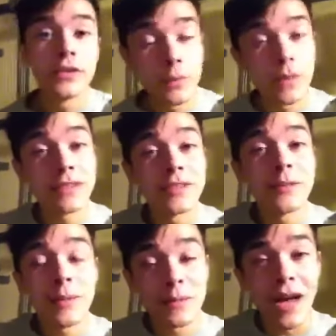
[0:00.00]
She
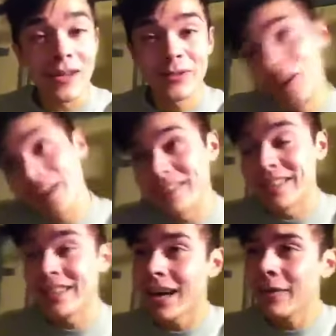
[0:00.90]
messaged me back
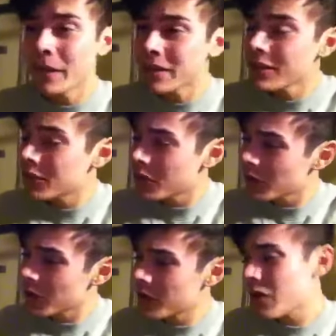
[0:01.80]
finally. I messaged her
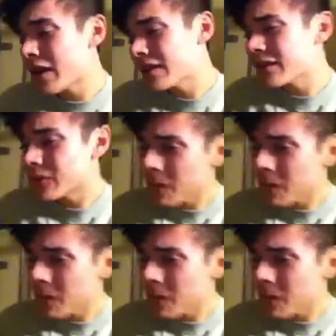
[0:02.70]
at around